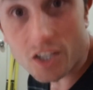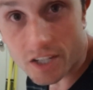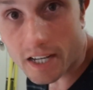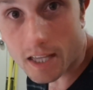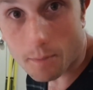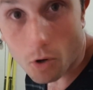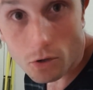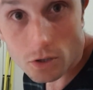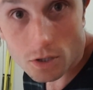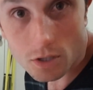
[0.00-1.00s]
you get in the
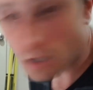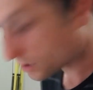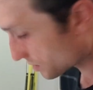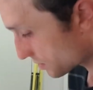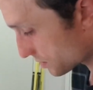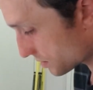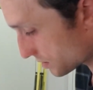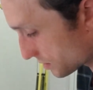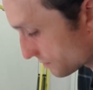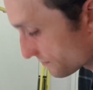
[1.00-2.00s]
box.
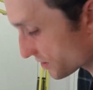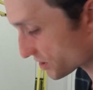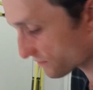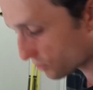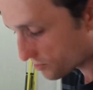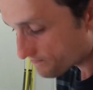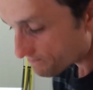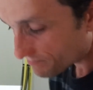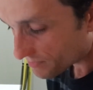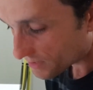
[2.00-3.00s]
First of all,
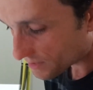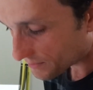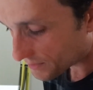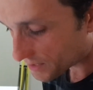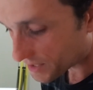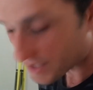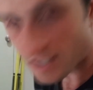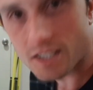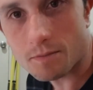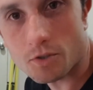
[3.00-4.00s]
you
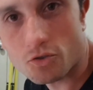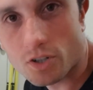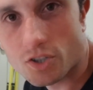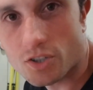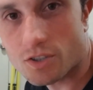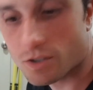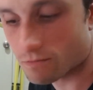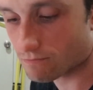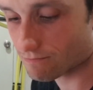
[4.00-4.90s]
get some instructions,